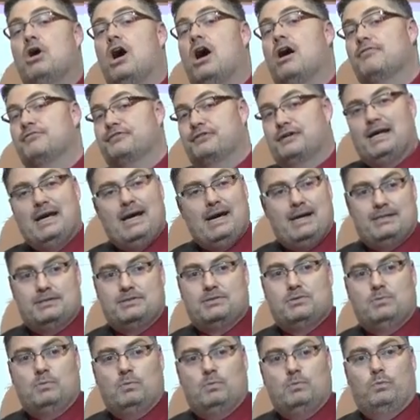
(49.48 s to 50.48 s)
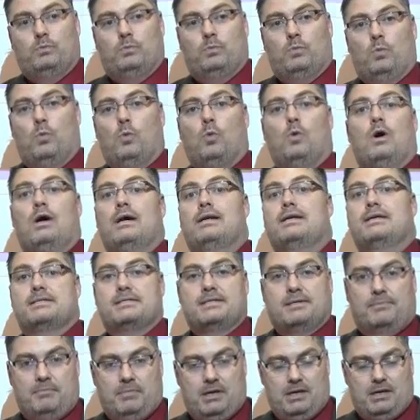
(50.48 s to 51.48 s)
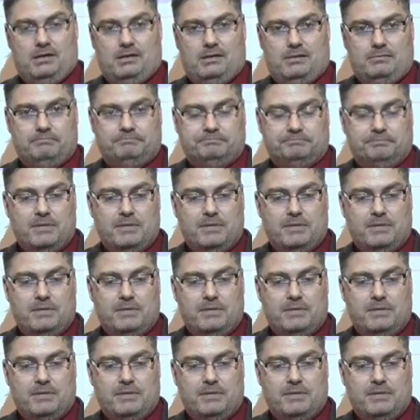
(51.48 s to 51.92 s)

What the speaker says: often asked, what is a mill?